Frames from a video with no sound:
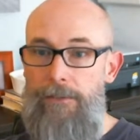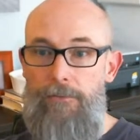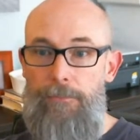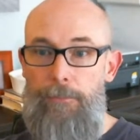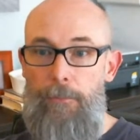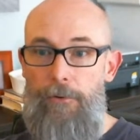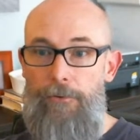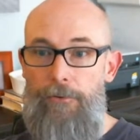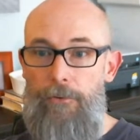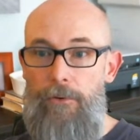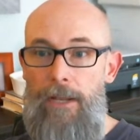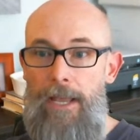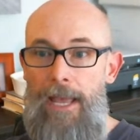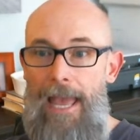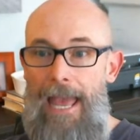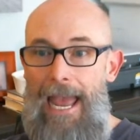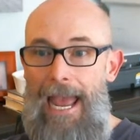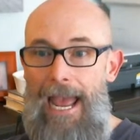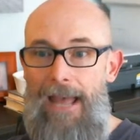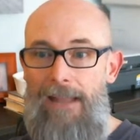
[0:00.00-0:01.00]
This merger
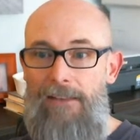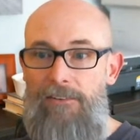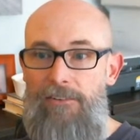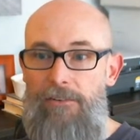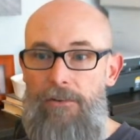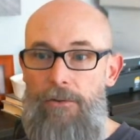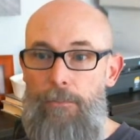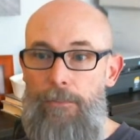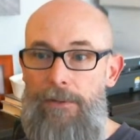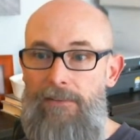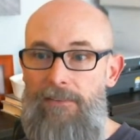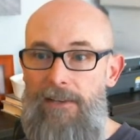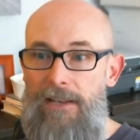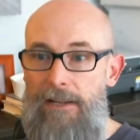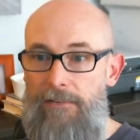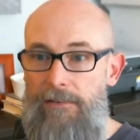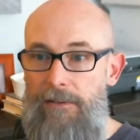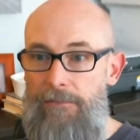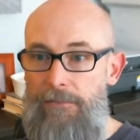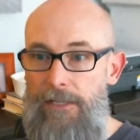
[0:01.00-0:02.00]
adds to the recent
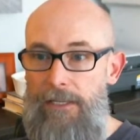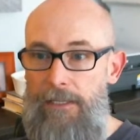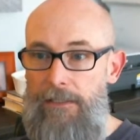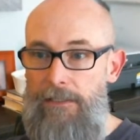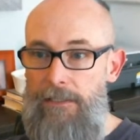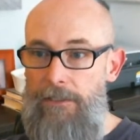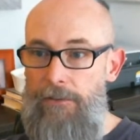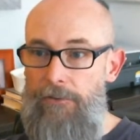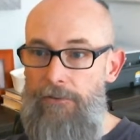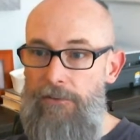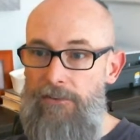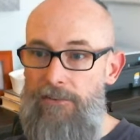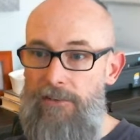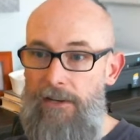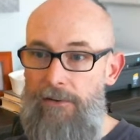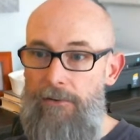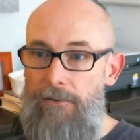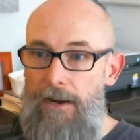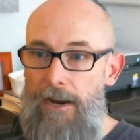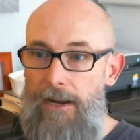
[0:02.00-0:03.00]
activity in the energy
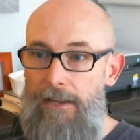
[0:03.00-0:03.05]
sector,